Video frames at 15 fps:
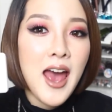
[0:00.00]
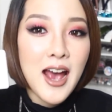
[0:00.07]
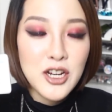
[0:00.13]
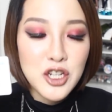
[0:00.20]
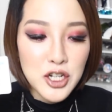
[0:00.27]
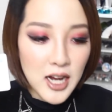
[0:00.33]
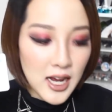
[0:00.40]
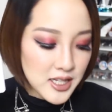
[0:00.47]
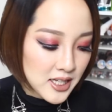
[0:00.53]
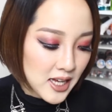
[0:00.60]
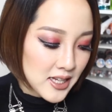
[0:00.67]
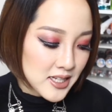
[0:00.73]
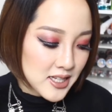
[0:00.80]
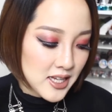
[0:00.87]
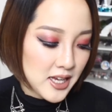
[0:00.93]
As you guys
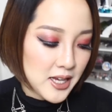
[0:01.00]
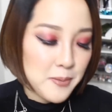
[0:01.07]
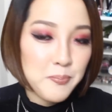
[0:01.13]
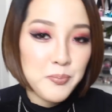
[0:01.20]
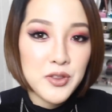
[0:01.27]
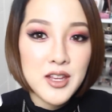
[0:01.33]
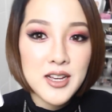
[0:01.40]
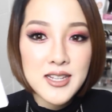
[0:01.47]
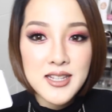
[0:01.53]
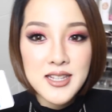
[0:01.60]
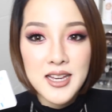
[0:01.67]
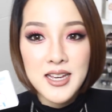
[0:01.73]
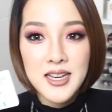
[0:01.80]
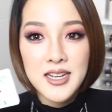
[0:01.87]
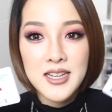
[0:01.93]
can see,
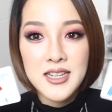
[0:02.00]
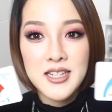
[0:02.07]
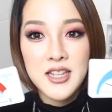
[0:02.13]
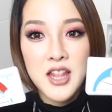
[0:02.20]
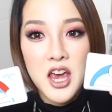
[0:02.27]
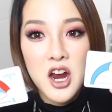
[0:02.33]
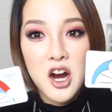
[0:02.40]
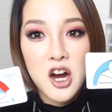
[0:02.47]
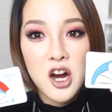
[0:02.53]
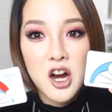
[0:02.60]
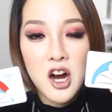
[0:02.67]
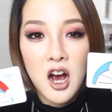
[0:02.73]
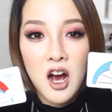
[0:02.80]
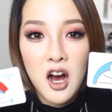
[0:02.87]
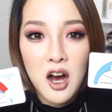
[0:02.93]
this is
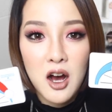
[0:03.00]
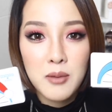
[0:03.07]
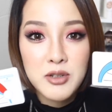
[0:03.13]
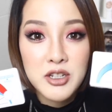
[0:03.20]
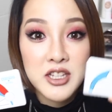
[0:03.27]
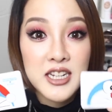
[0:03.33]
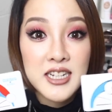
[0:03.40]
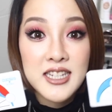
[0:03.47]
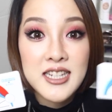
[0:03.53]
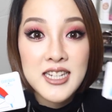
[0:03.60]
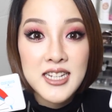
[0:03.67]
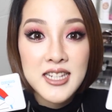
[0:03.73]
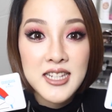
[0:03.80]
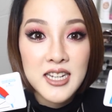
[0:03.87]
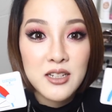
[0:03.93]
their um, just
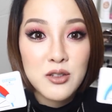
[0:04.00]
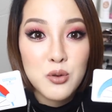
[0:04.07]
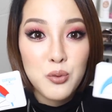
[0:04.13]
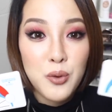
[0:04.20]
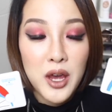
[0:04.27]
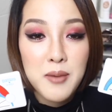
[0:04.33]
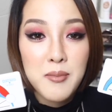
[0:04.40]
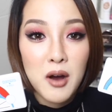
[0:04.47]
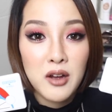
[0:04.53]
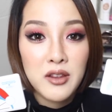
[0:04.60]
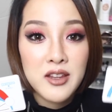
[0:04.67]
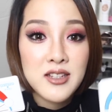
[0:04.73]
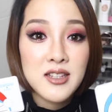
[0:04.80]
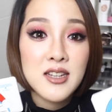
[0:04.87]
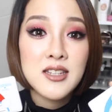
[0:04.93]
existing
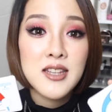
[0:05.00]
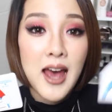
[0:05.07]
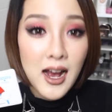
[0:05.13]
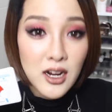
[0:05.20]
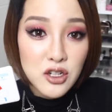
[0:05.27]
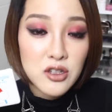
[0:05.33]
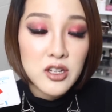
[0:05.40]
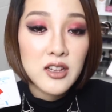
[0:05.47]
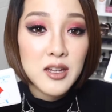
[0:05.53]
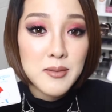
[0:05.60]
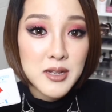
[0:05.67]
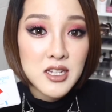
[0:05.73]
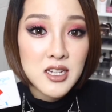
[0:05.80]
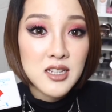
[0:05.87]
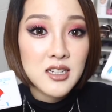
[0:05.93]
Doraemon. This is actually
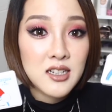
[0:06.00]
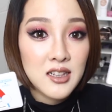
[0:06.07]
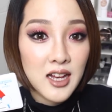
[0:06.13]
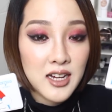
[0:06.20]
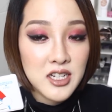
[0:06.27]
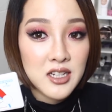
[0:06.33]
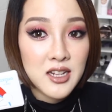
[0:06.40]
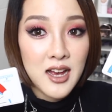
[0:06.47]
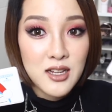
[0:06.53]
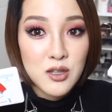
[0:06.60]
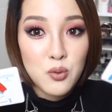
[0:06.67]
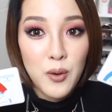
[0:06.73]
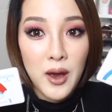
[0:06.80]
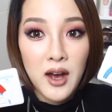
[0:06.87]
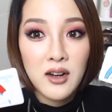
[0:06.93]
limited collection
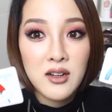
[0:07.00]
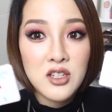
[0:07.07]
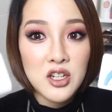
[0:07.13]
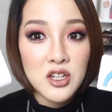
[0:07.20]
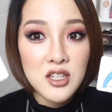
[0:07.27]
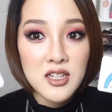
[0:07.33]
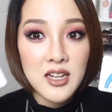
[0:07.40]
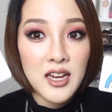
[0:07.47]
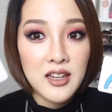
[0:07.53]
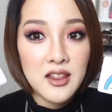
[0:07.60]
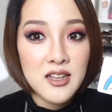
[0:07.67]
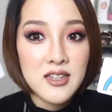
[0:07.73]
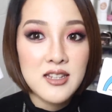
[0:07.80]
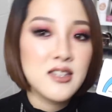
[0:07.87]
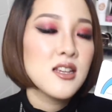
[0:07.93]
as well, just
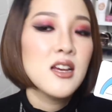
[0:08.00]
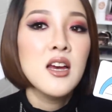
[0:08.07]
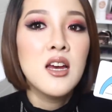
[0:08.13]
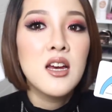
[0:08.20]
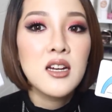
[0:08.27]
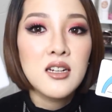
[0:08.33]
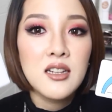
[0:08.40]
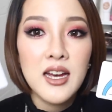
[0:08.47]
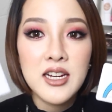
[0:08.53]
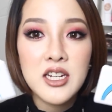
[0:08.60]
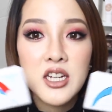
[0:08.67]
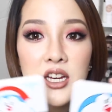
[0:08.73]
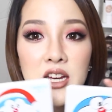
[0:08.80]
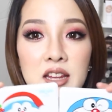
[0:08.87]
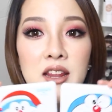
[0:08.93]
like this
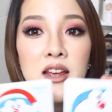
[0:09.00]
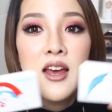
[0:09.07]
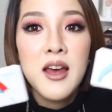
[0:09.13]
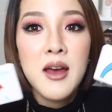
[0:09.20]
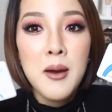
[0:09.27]
collection.